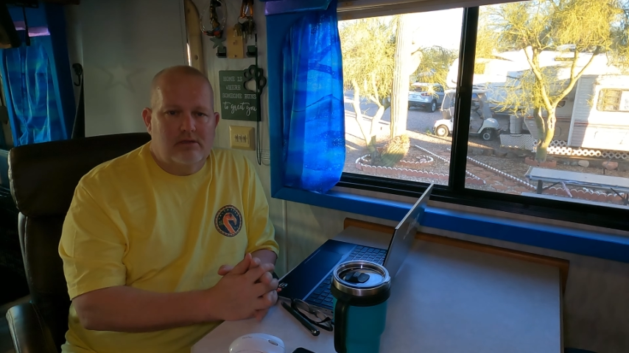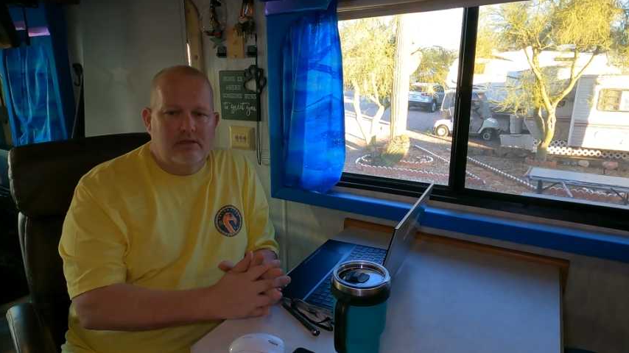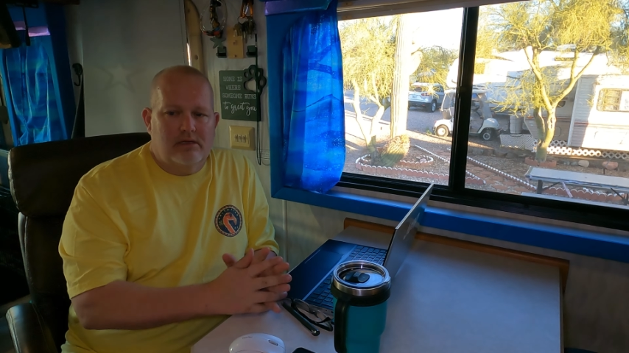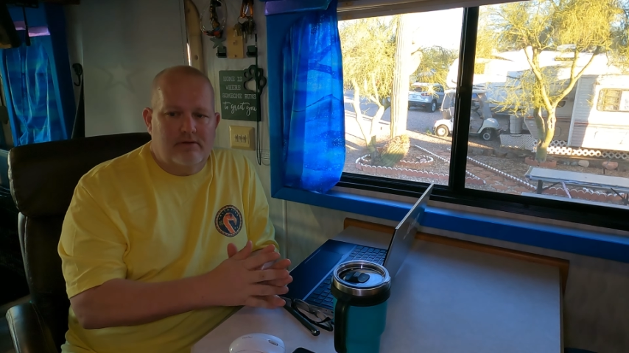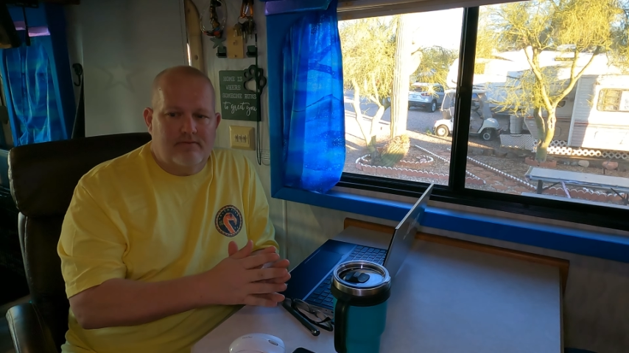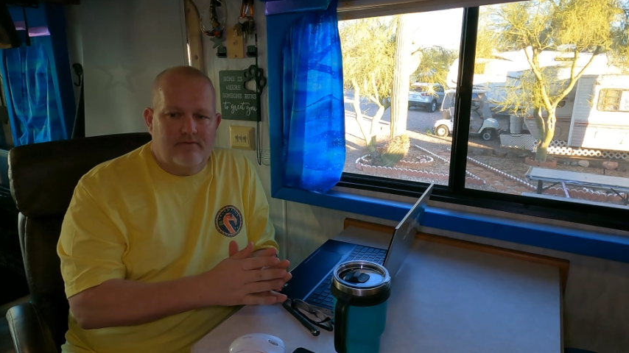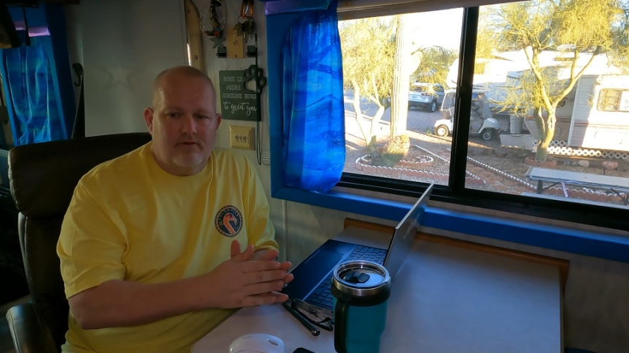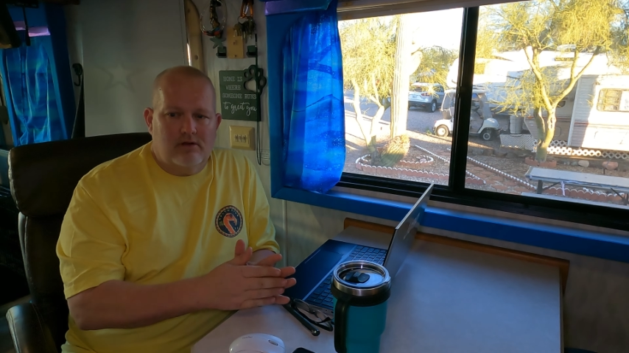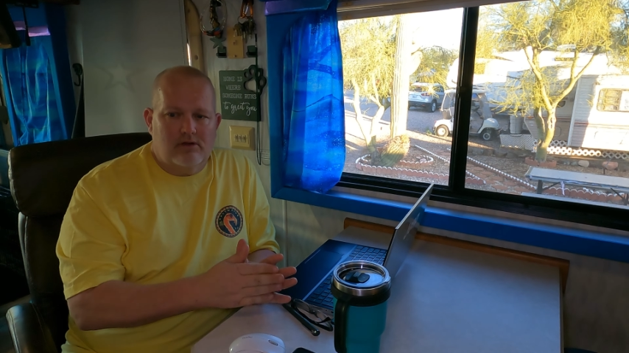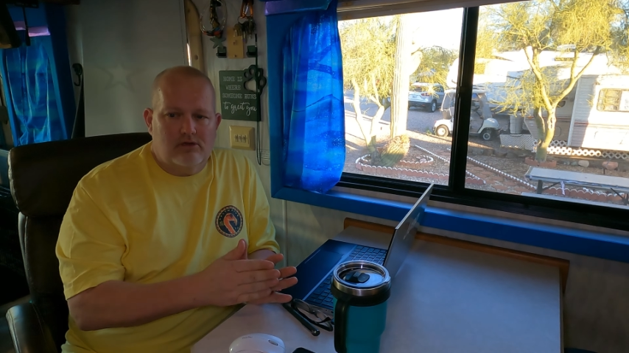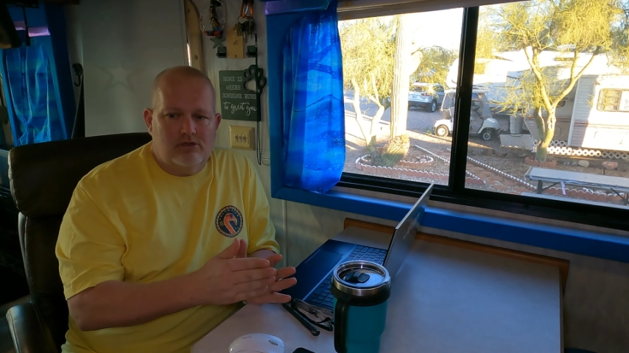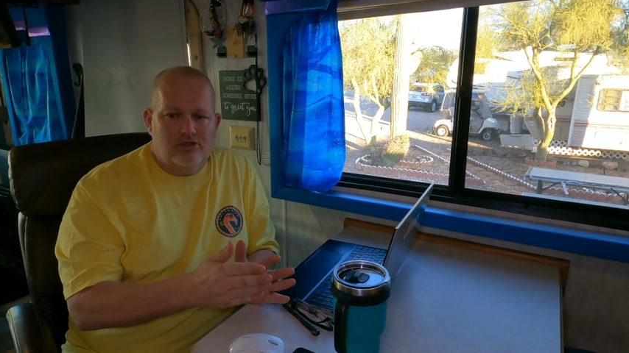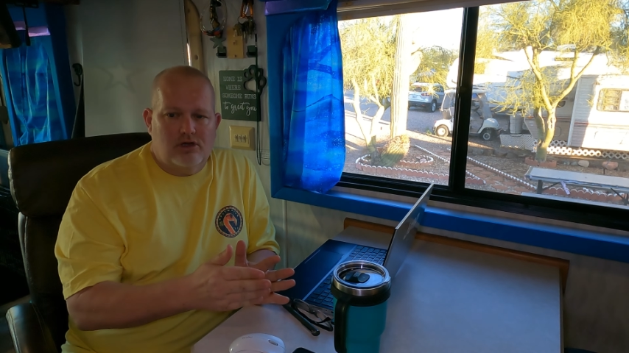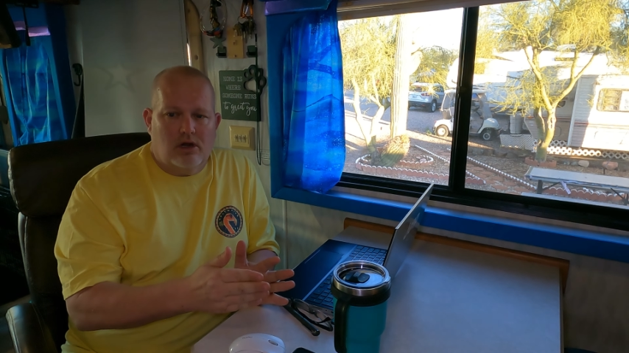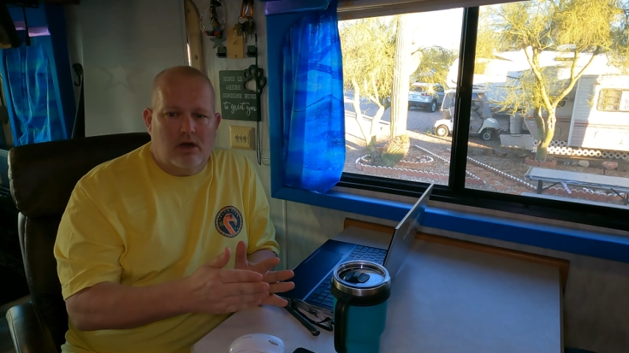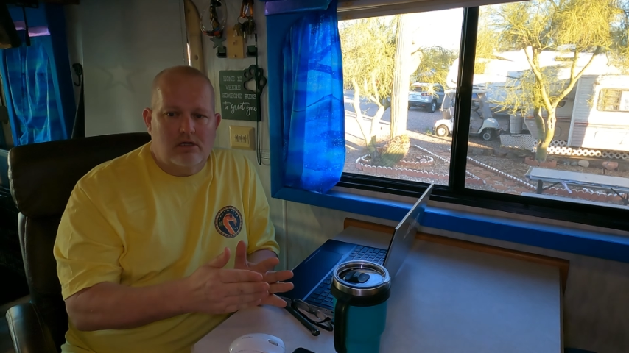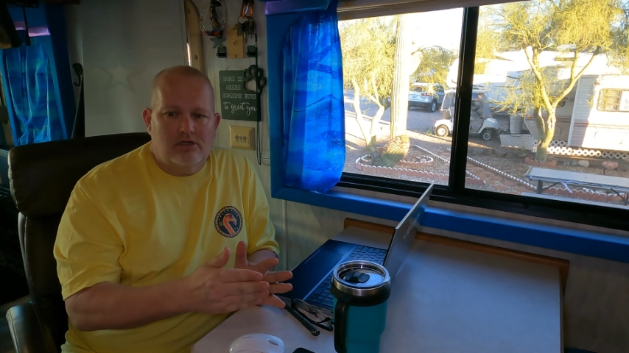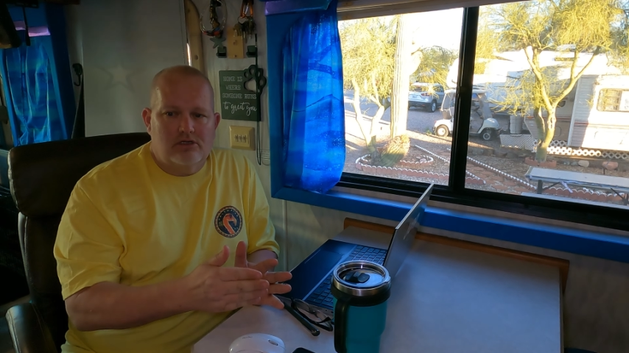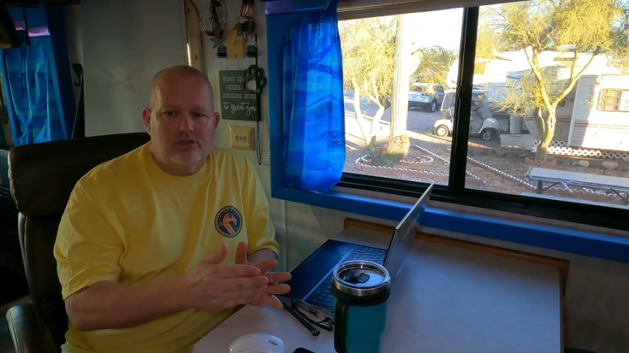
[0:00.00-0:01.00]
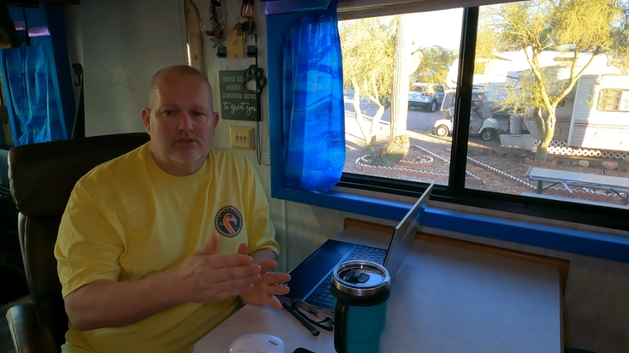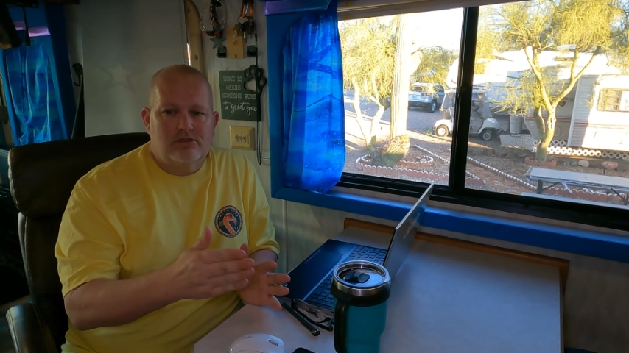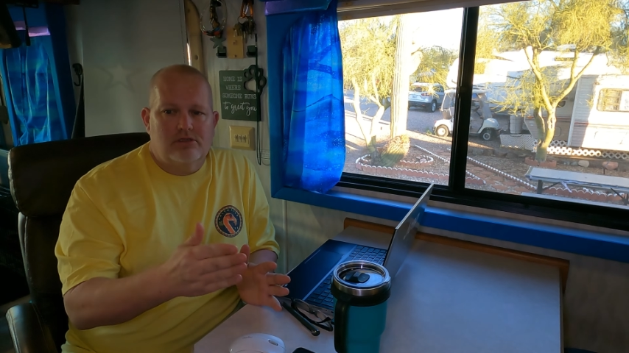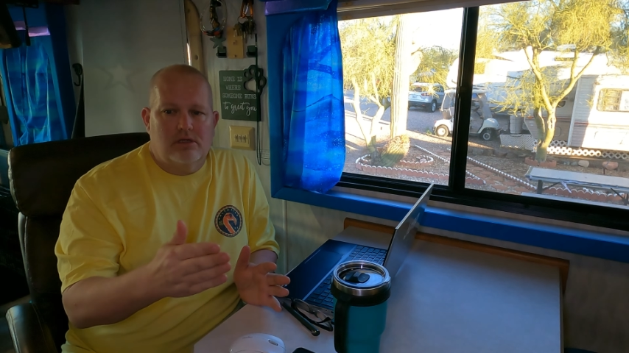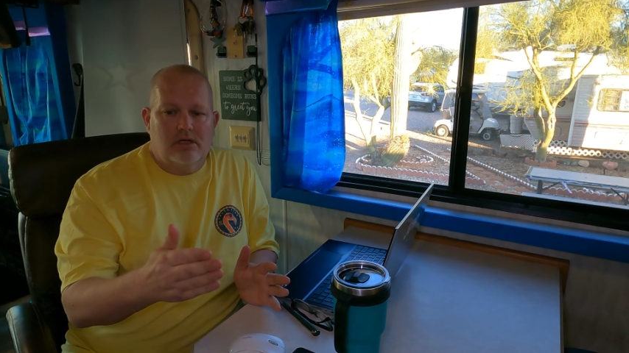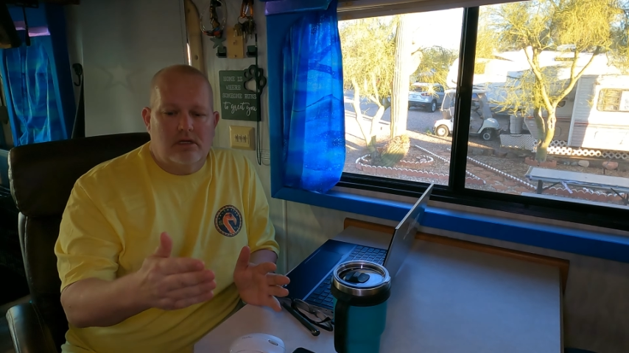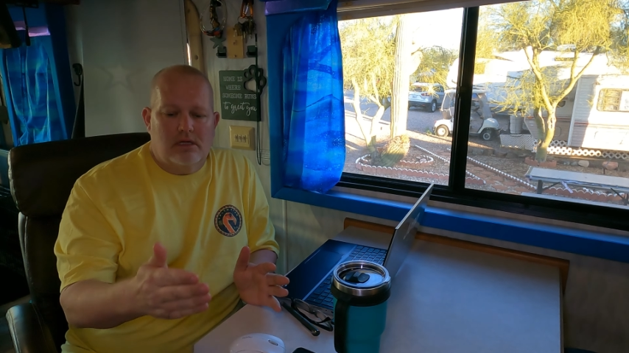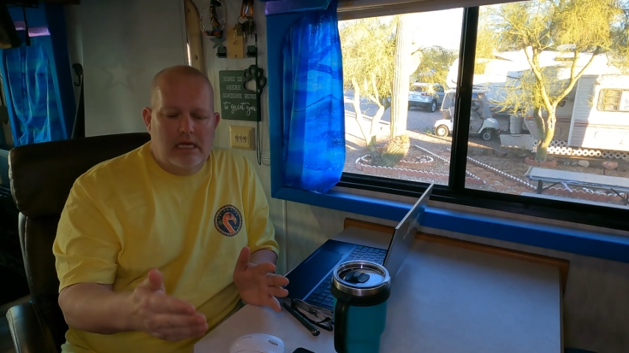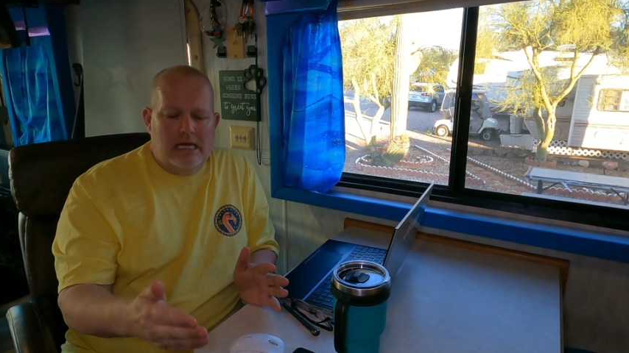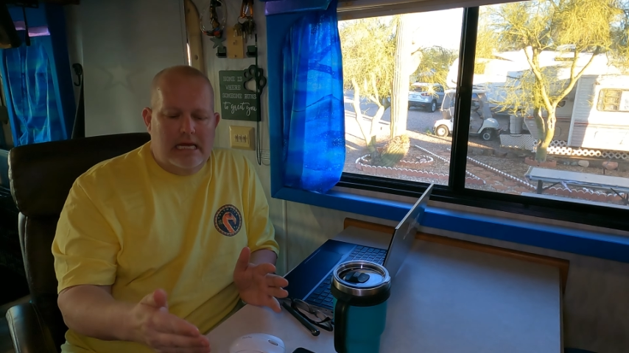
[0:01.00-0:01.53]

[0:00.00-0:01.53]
the inverter chargers, to